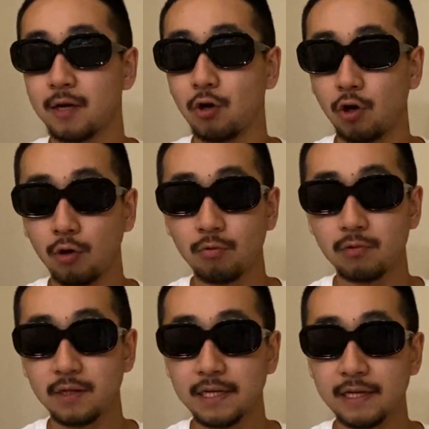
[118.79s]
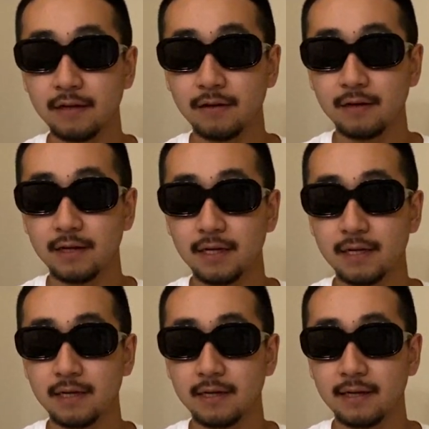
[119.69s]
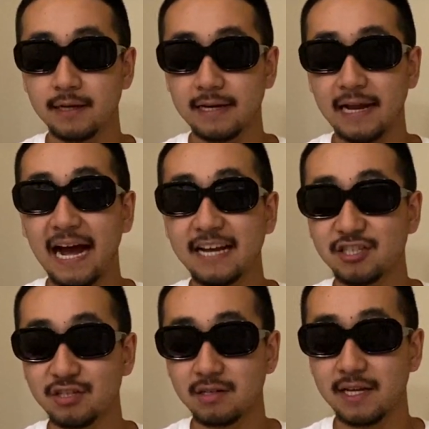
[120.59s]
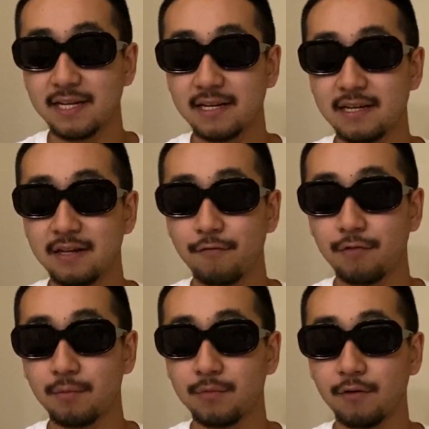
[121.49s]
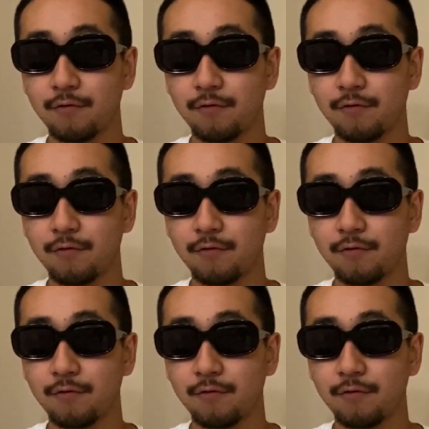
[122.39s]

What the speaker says: lonely and isolated from your